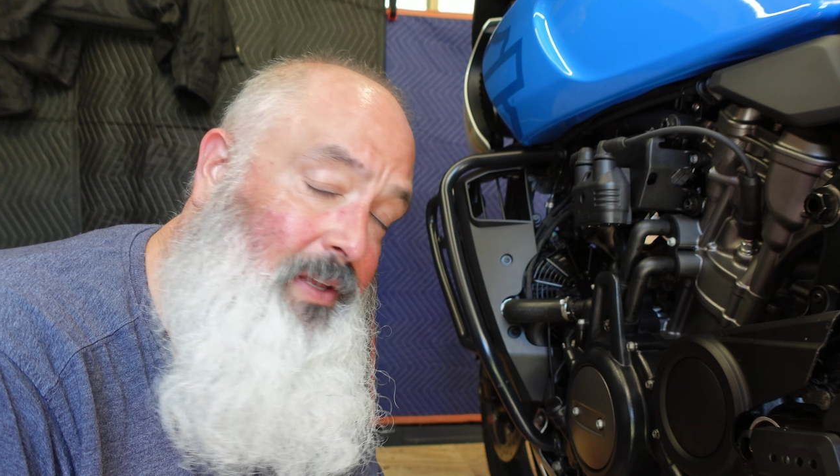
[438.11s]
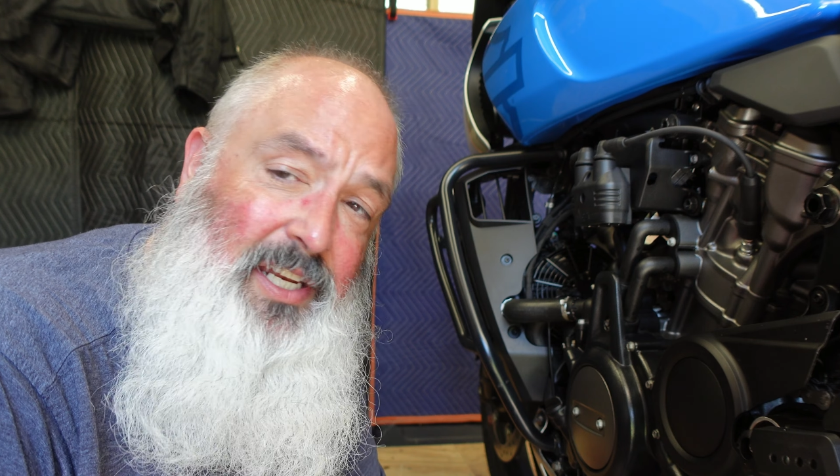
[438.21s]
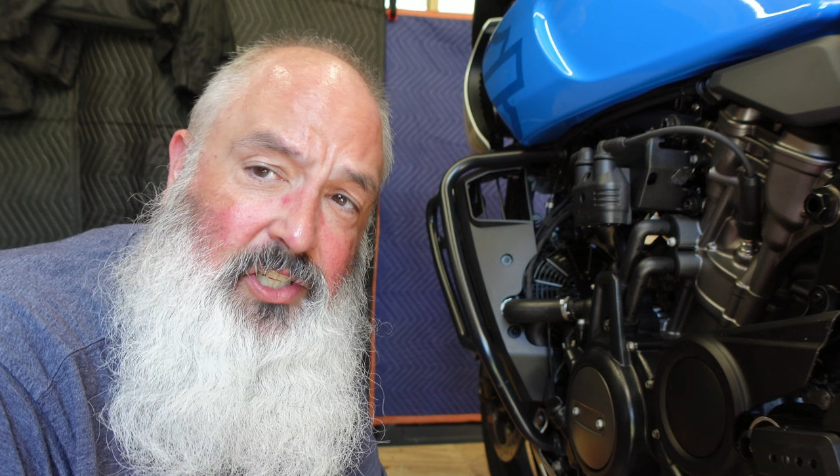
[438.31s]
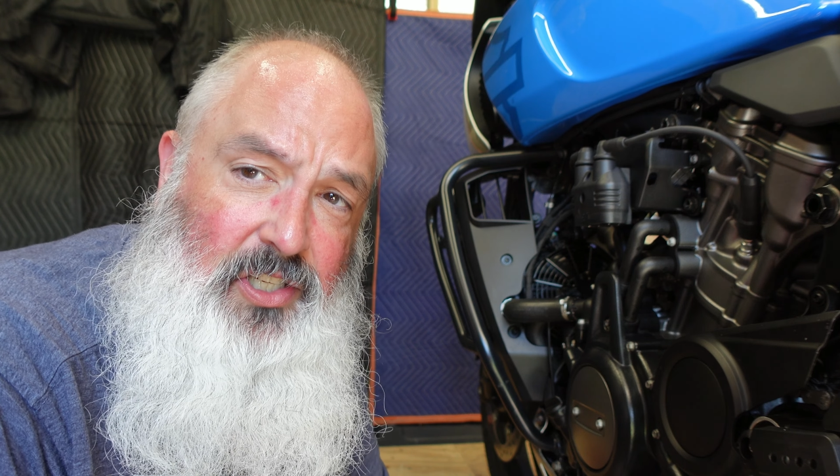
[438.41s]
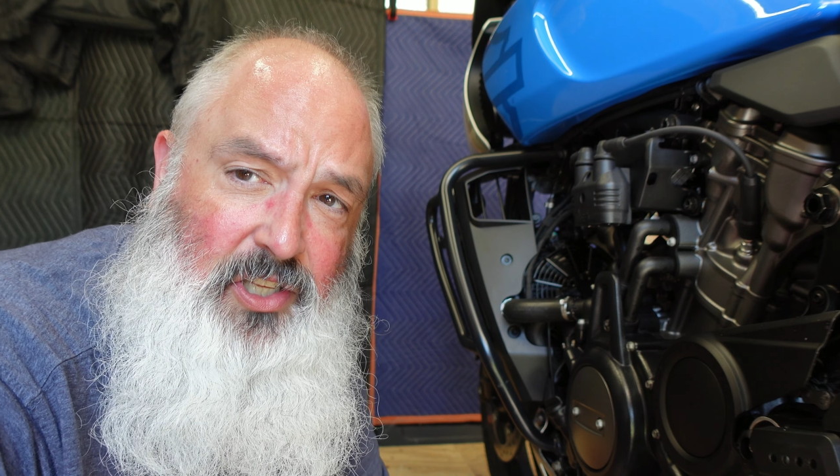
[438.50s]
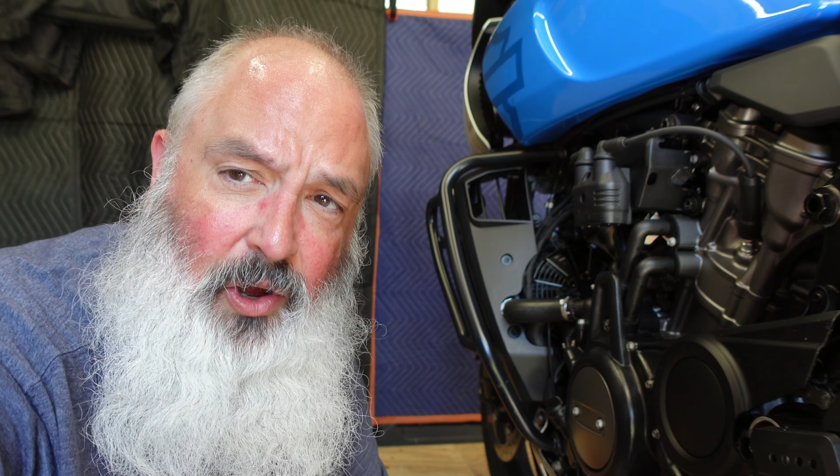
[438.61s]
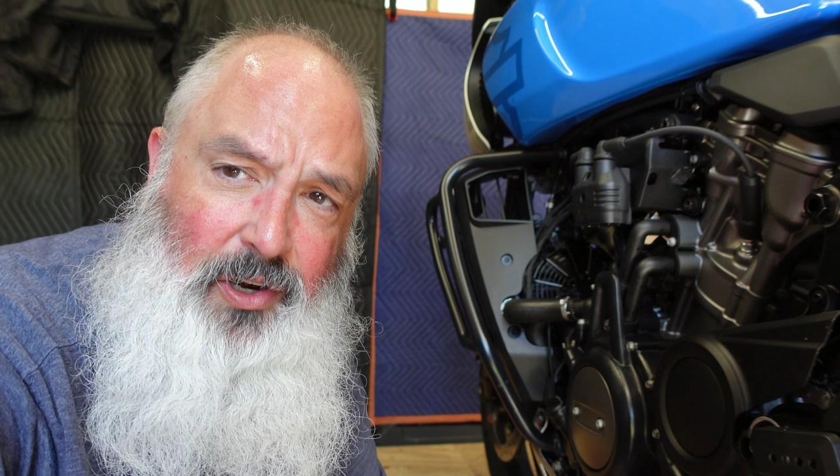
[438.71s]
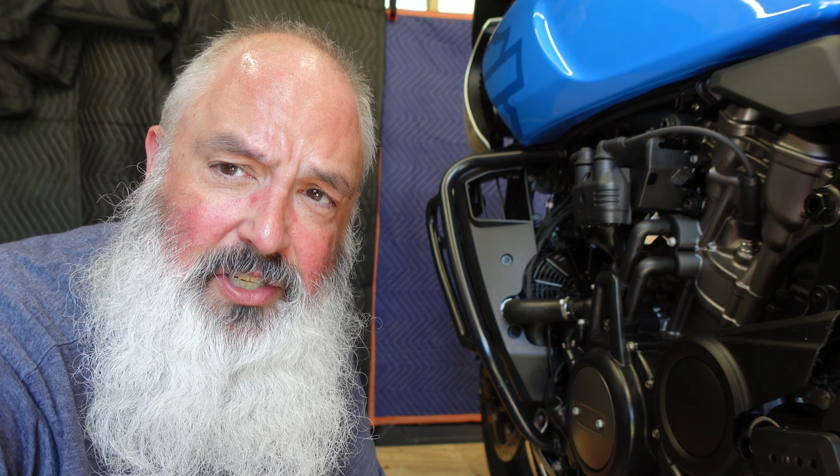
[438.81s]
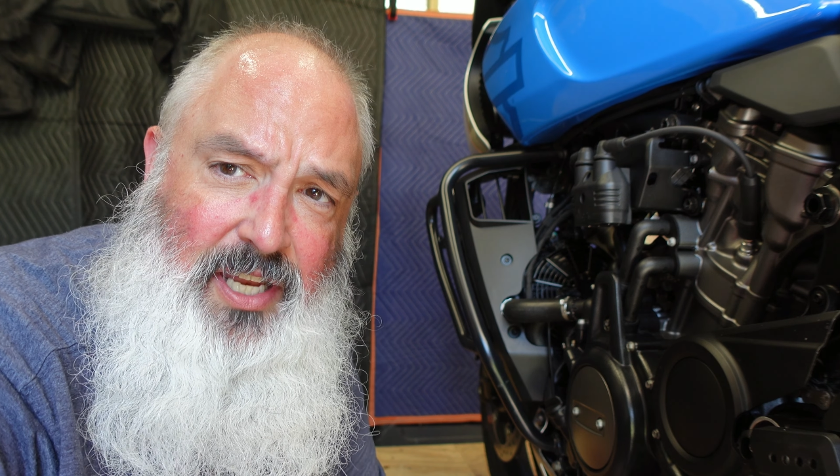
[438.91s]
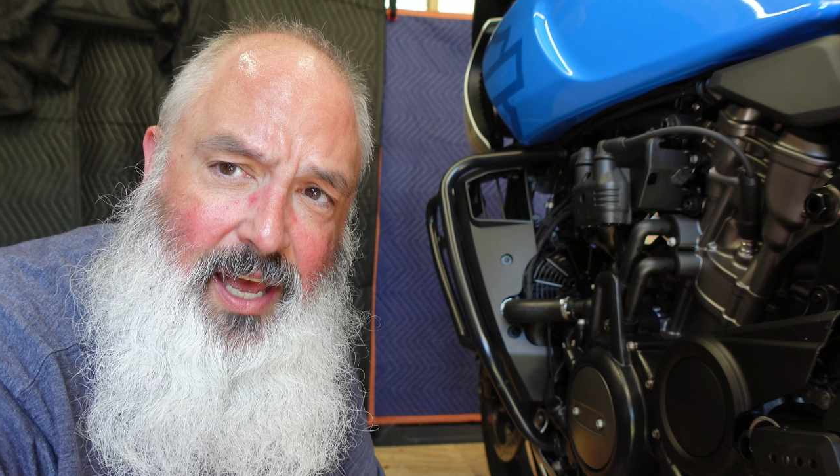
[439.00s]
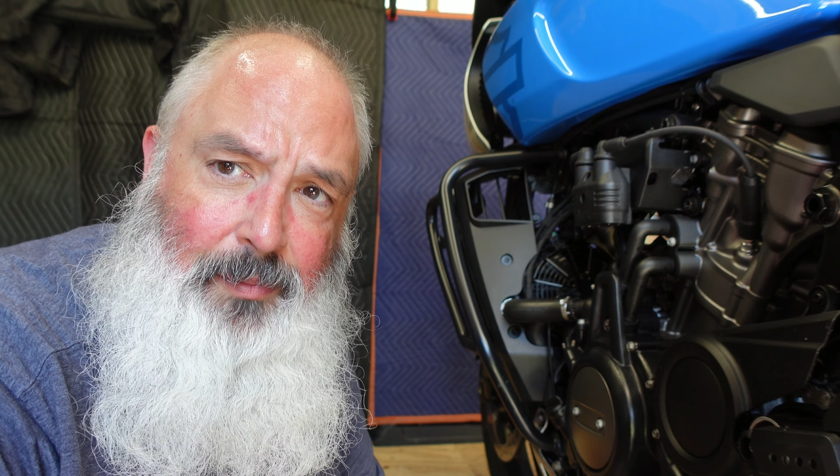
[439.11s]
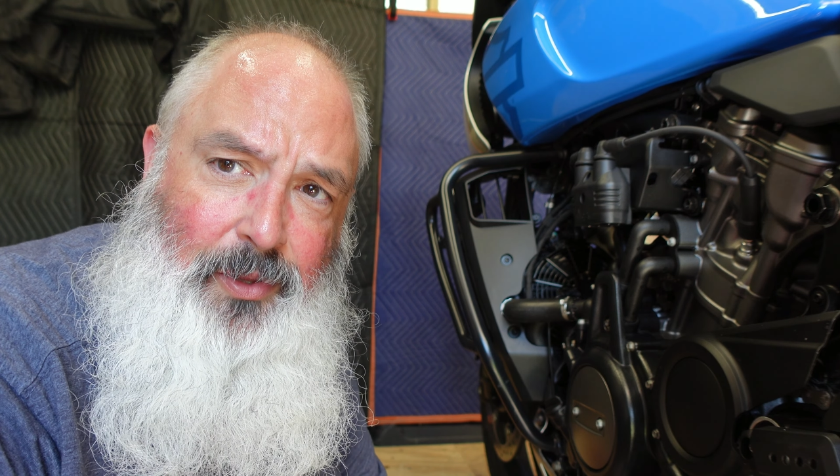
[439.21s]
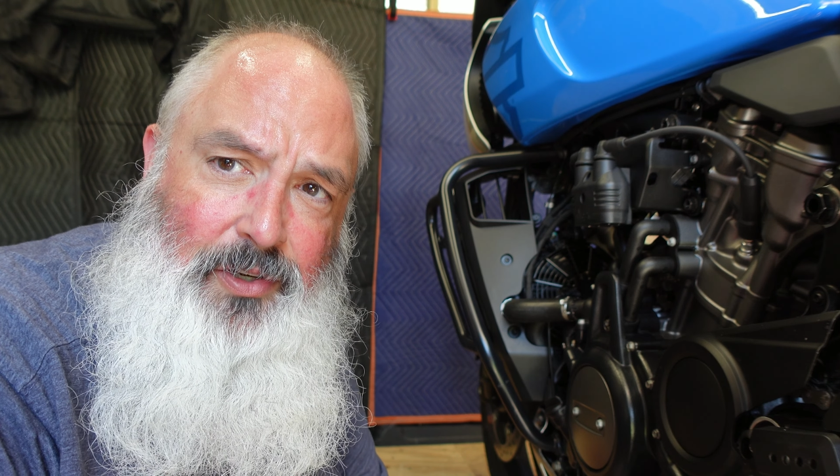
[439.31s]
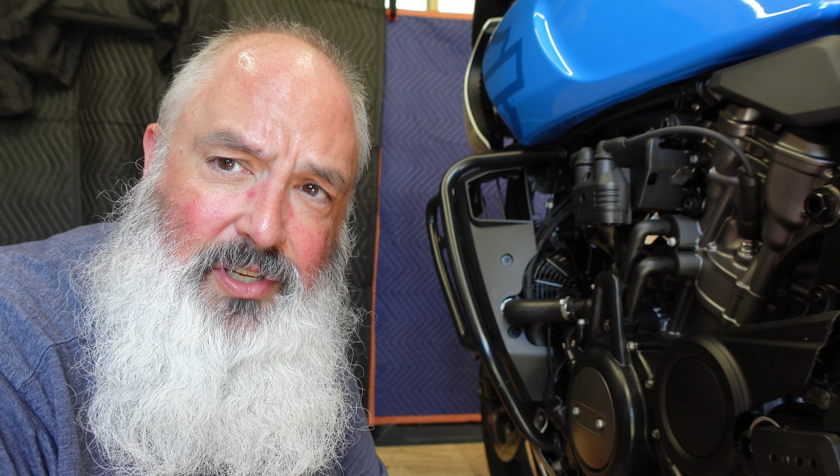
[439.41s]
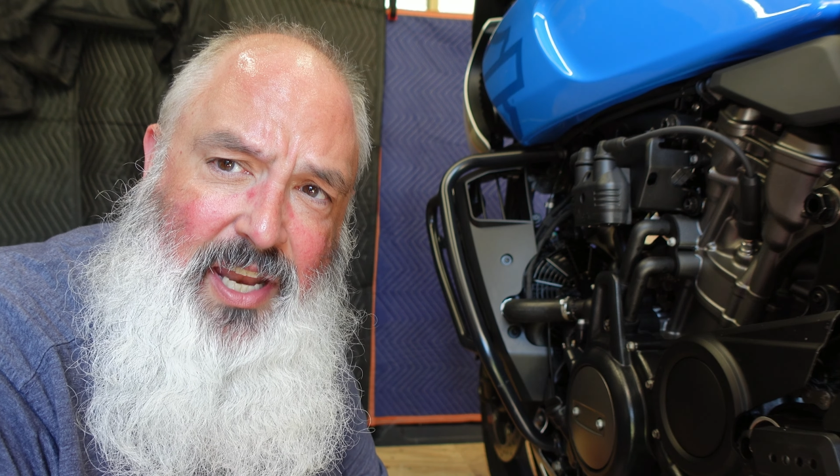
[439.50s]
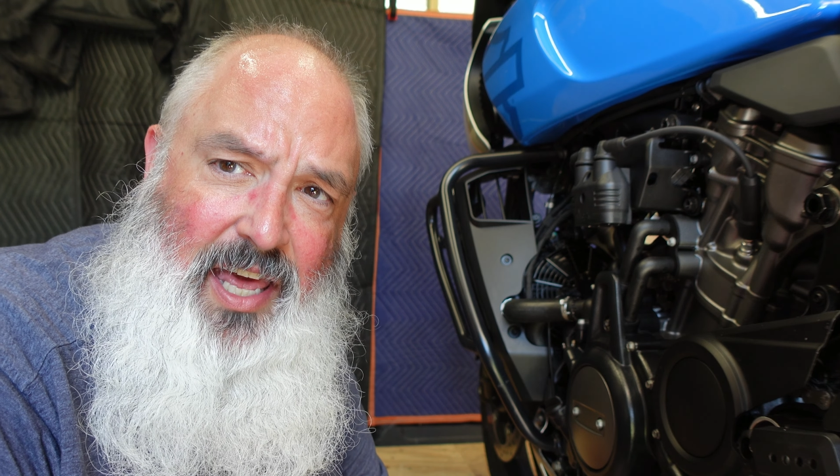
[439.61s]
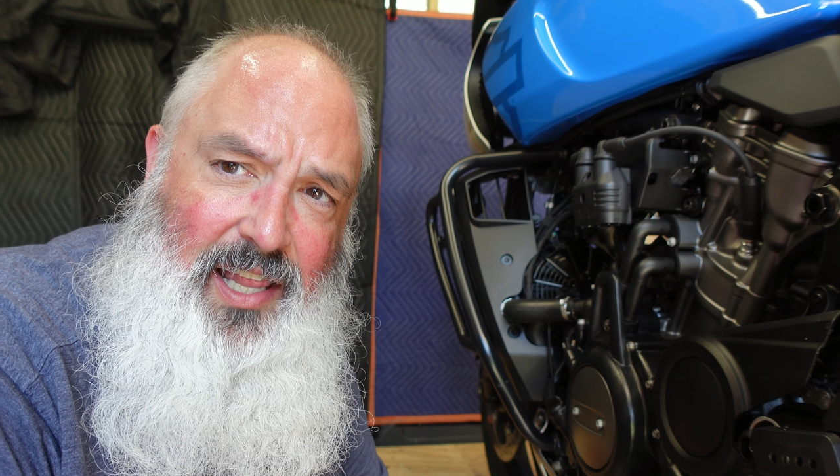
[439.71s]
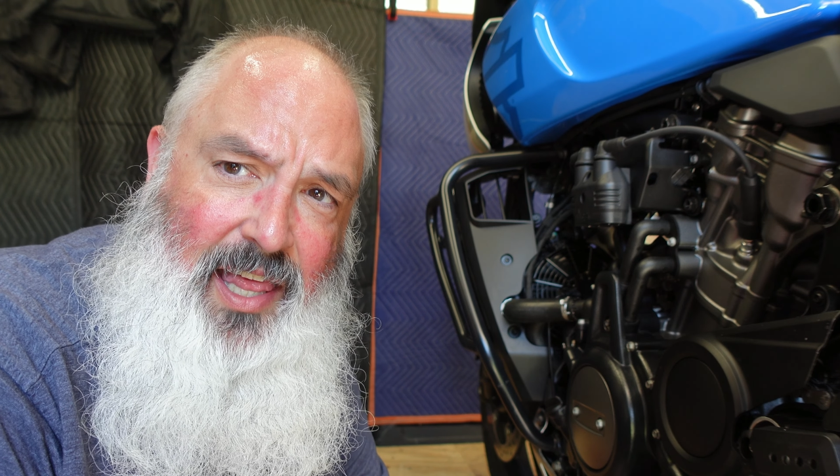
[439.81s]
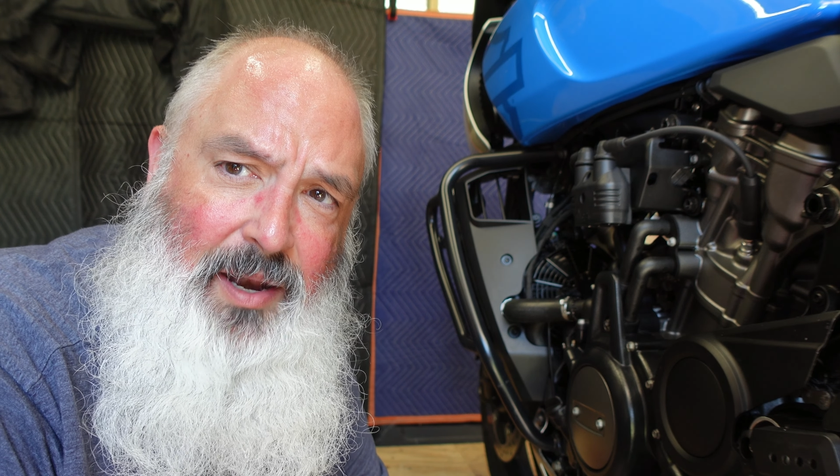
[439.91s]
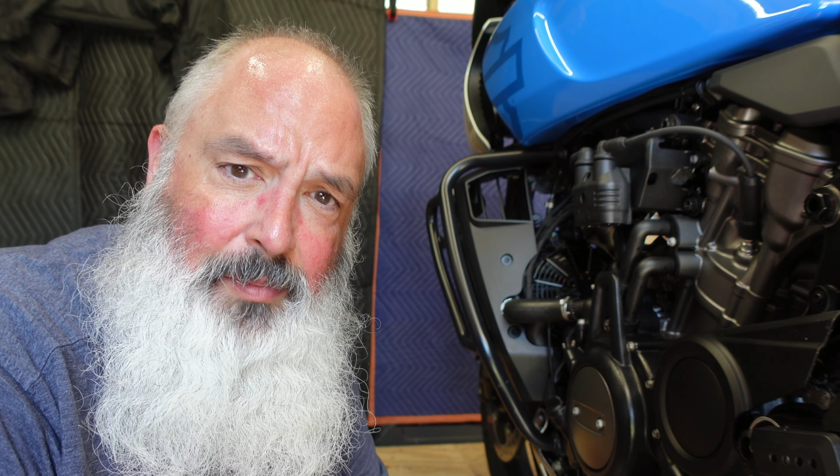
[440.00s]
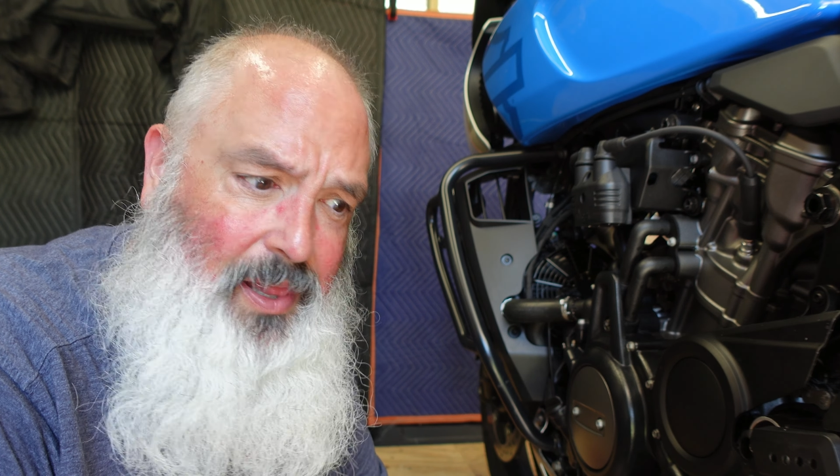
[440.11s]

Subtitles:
it is just a hard stop. There's not a lot of